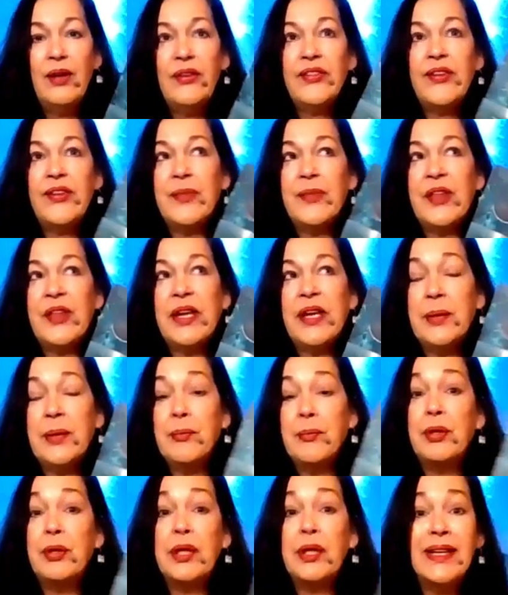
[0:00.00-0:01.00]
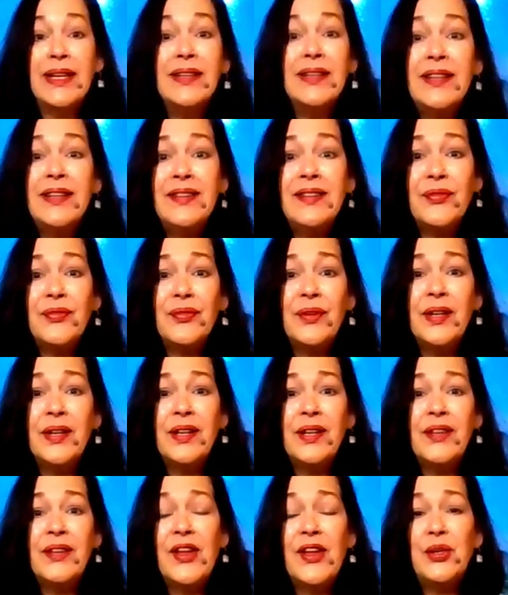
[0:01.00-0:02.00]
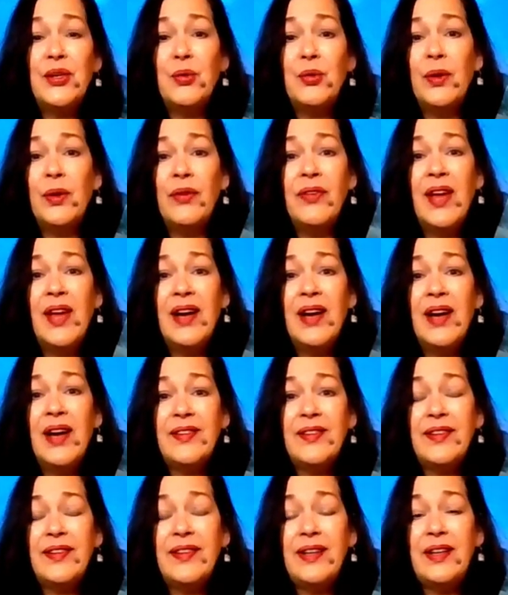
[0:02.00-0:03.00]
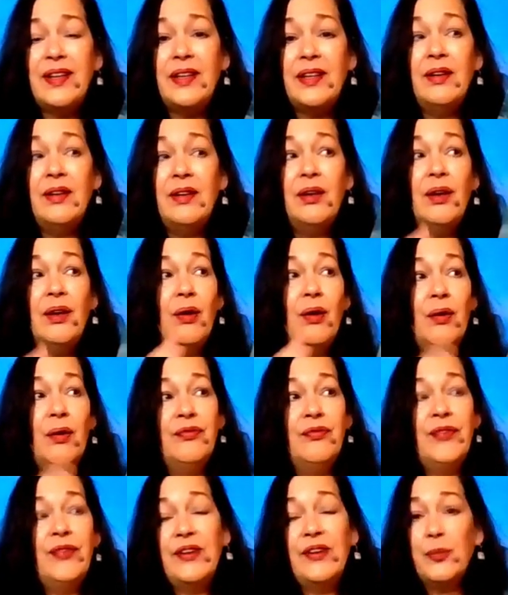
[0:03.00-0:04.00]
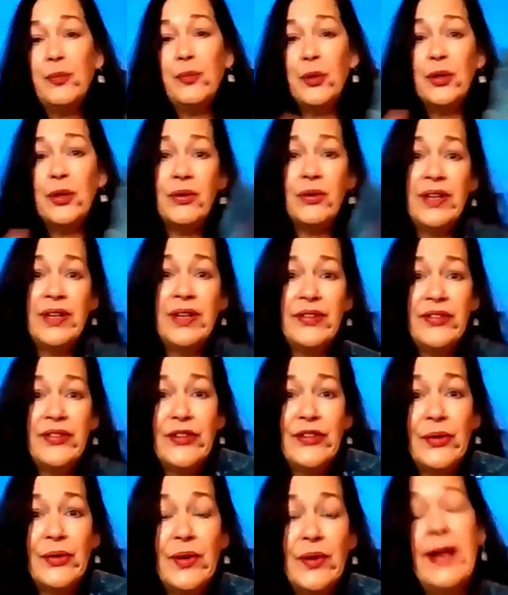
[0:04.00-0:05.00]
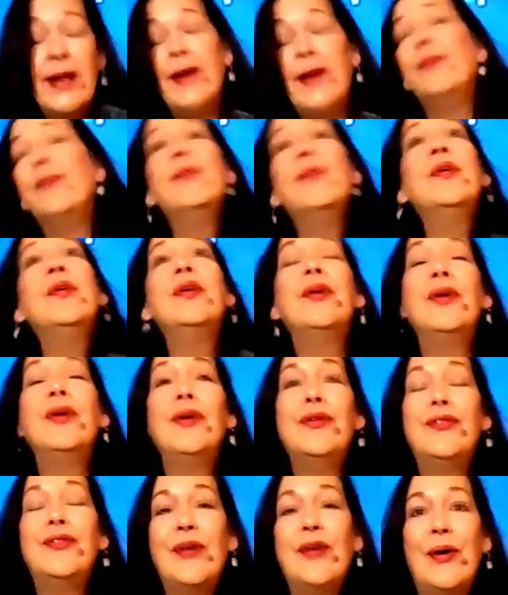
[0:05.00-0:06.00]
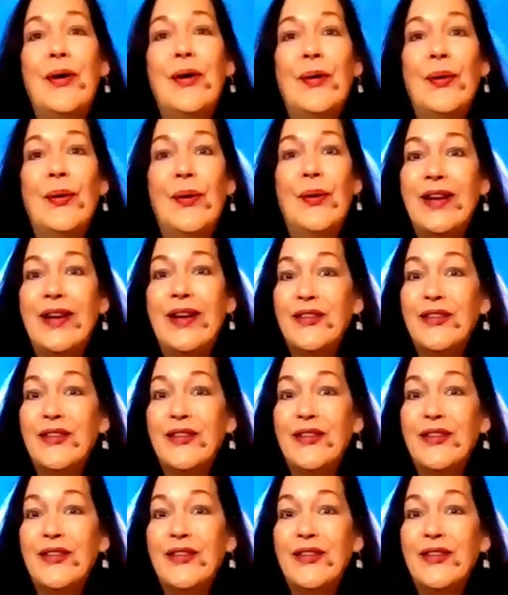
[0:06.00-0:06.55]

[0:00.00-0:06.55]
something completely different that you will not see on Facebook or Instagram. So